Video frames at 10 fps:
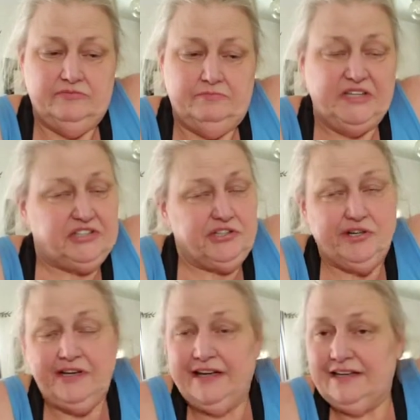Be sure
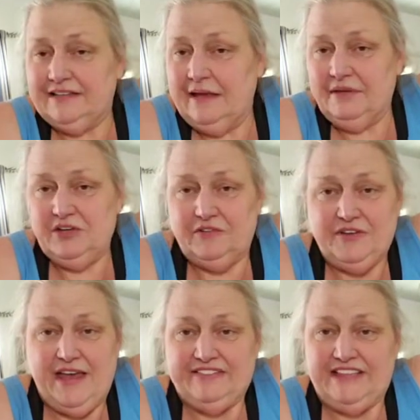and let me know if
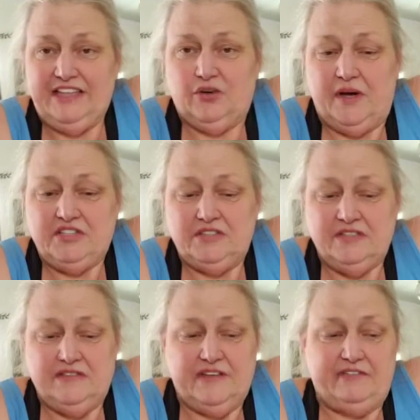you have any
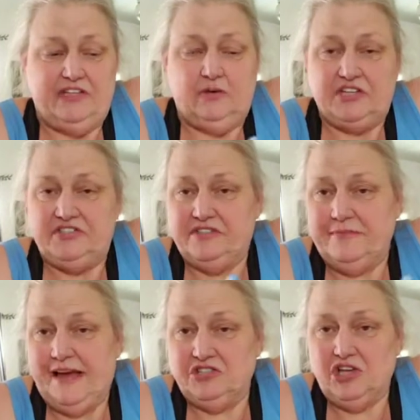questions. If you have any questions
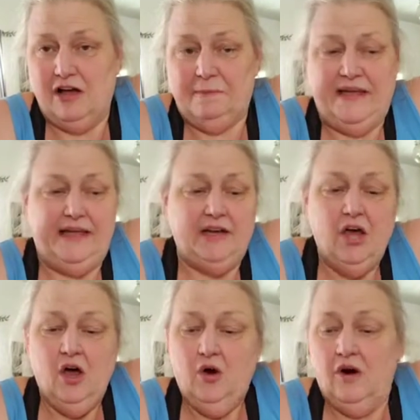about chalk paint,
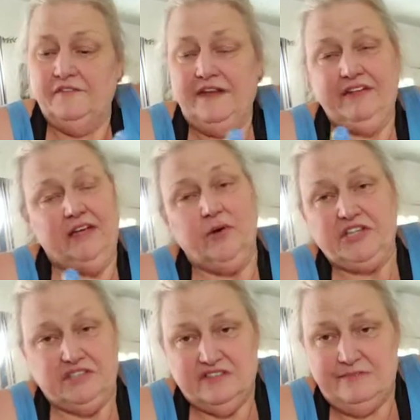or if you have any
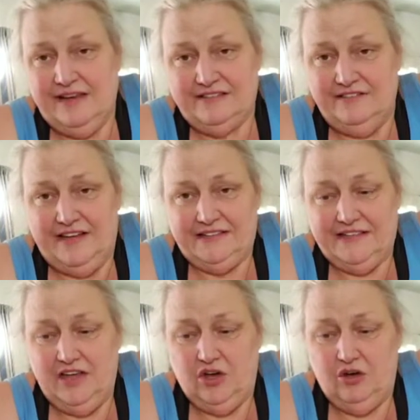questions about the
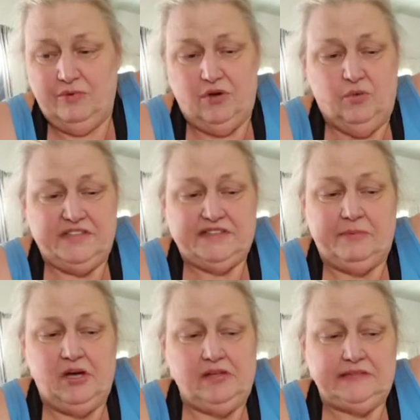VansieHome whisk
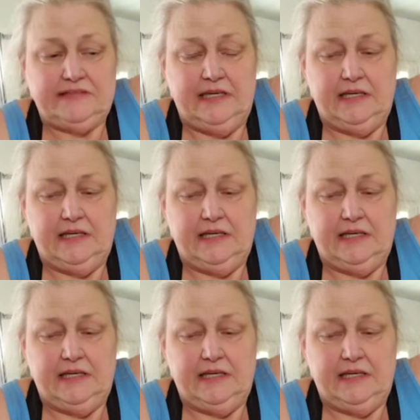balls.